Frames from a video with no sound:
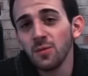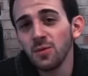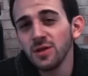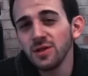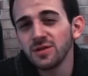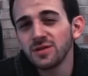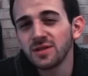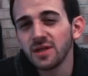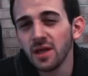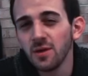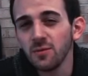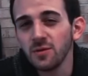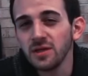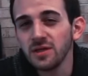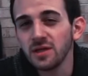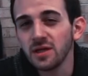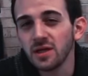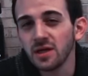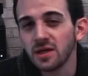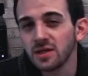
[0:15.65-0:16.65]
Hey, what do you say
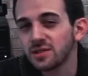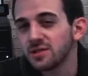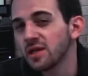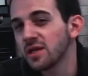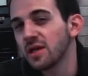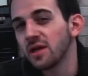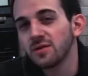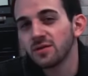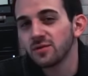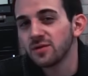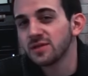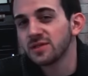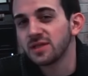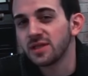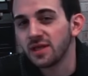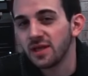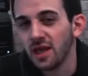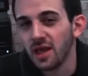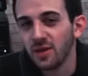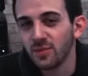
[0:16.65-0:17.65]
we uh, check out the
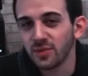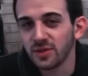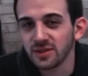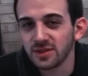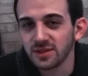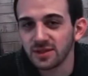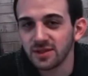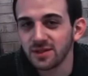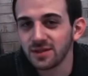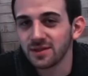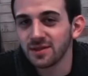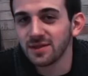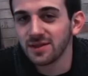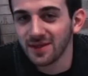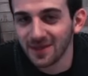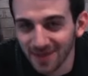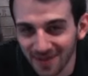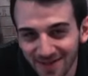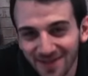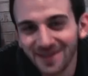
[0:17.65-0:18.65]
rest of the campus?
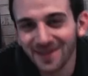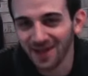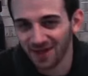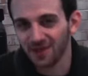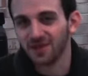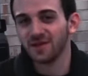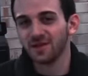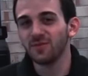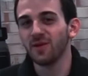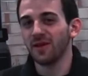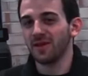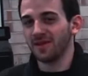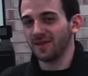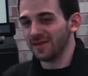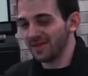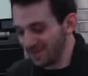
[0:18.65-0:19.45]
Yeah, come